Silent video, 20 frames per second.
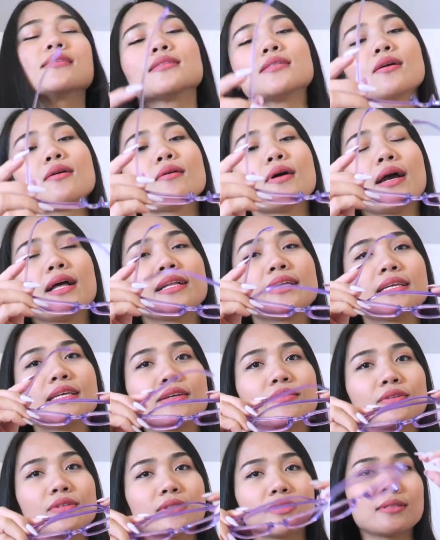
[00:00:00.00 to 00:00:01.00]
So I
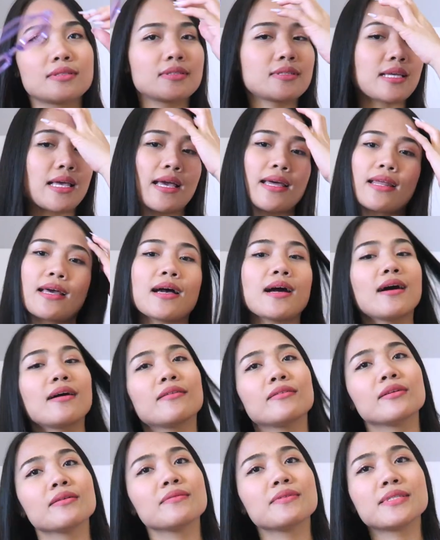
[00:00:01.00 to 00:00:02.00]
give it 10
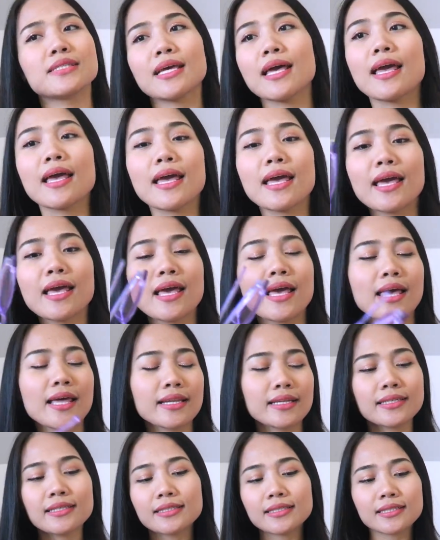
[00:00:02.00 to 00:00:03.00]
out of
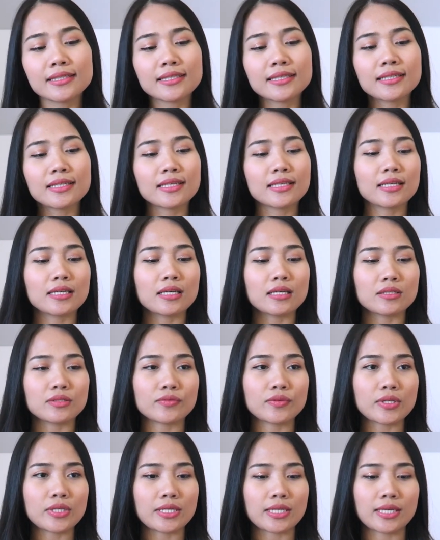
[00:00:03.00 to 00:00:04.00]
10.
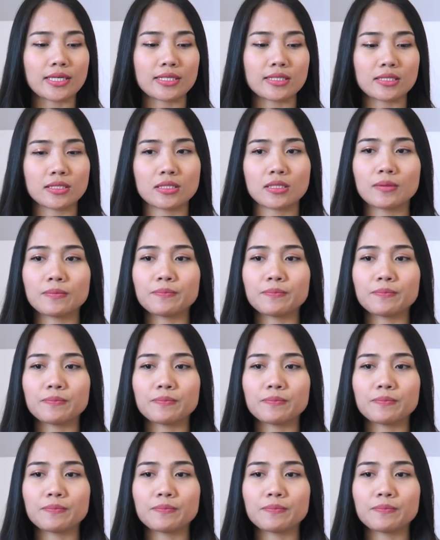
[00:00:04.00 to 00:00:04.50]
It's really nice.